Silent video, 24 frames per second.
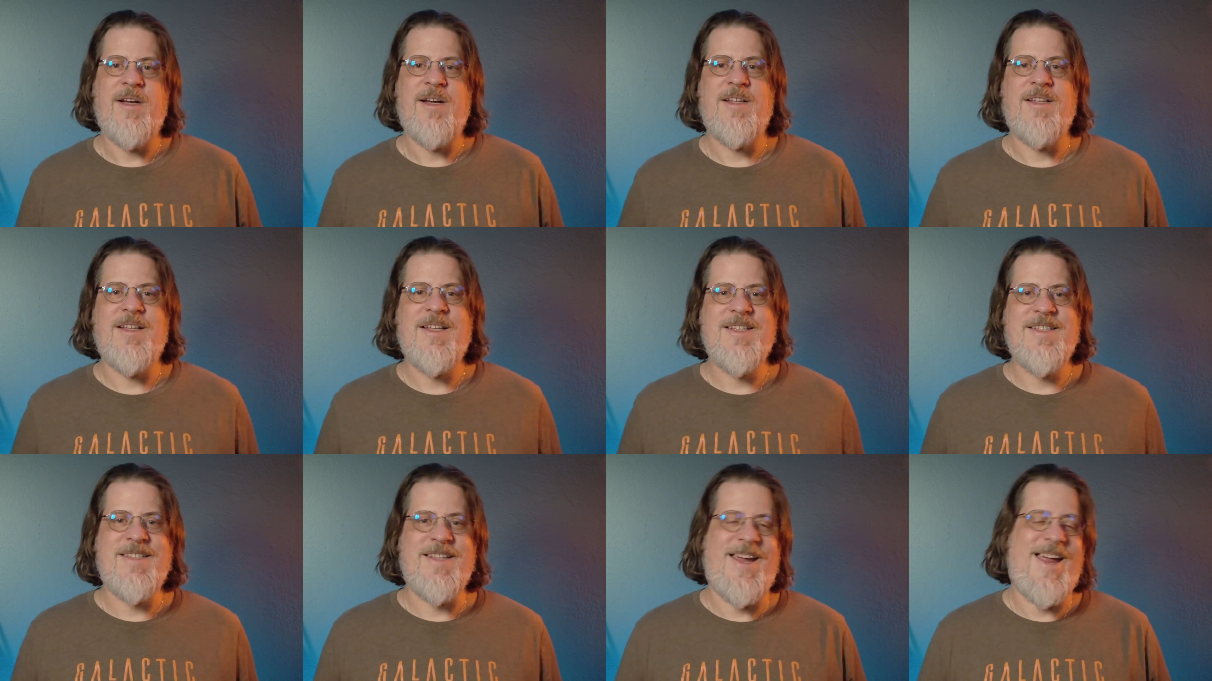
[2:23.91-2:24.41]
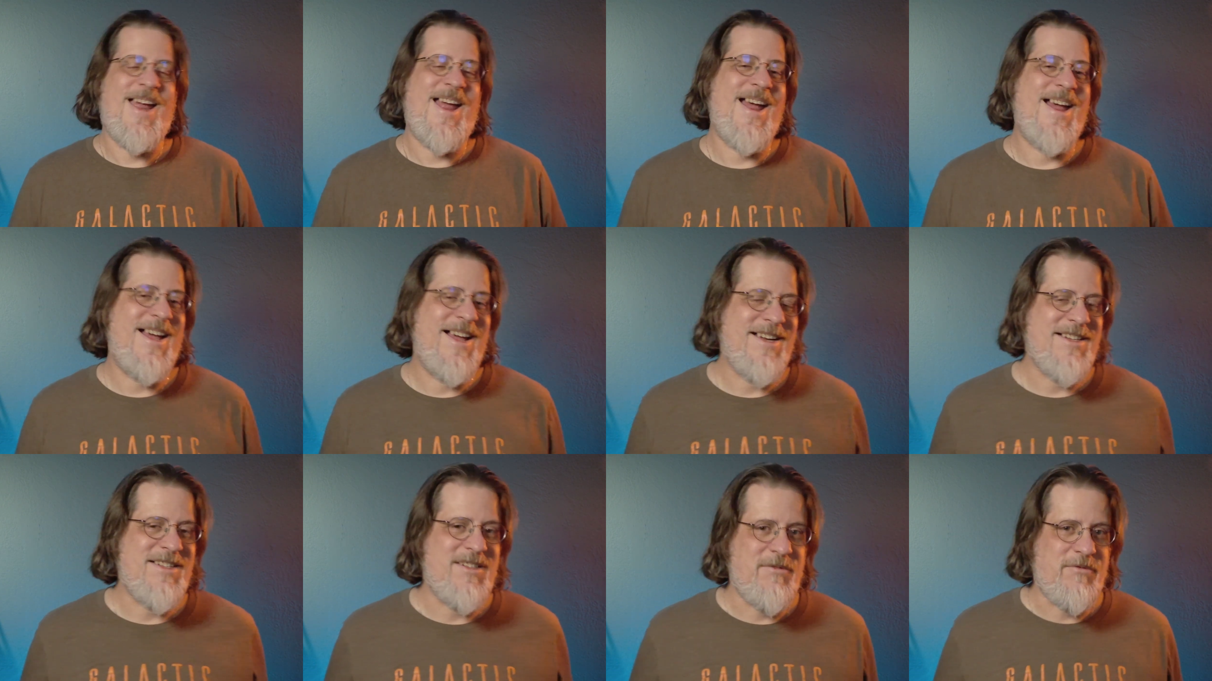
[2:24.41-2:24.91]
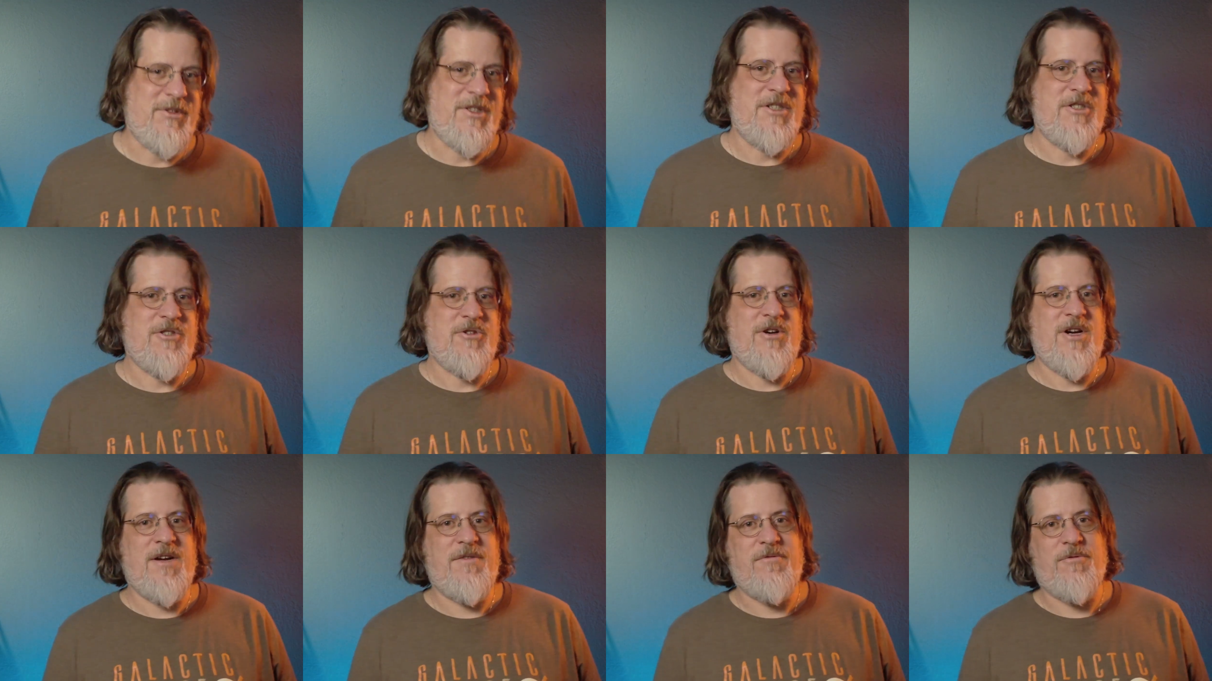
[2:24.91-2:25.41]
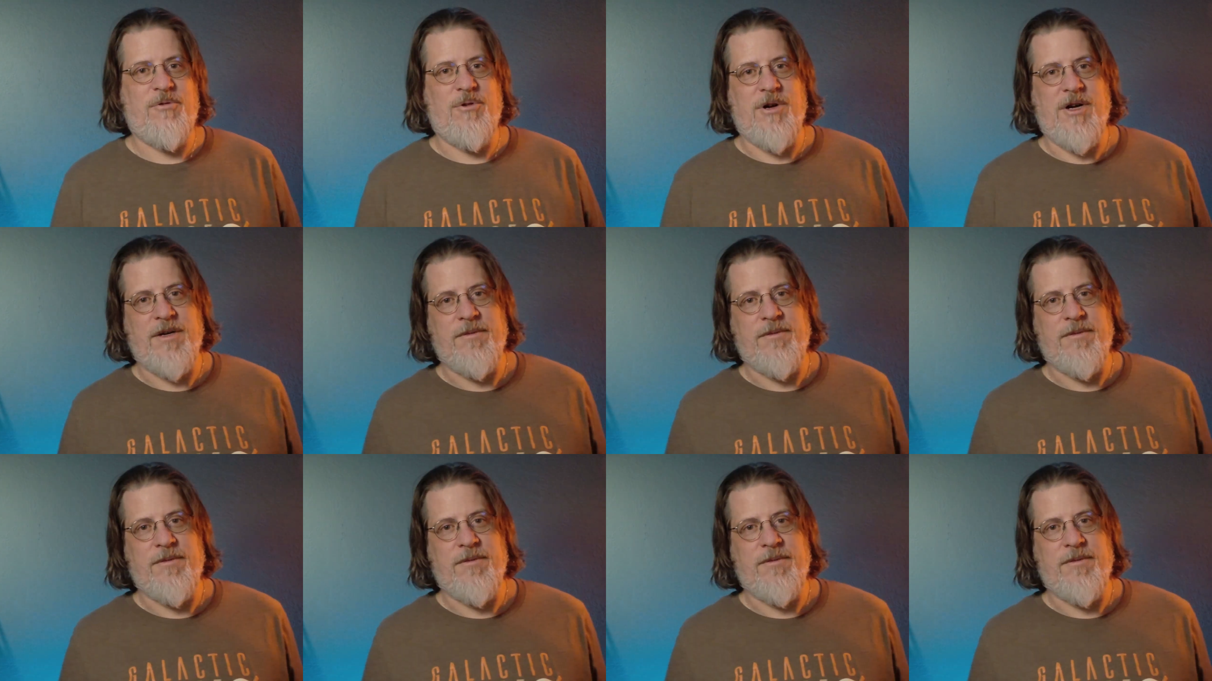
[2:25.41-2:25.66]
unless they actively try for it.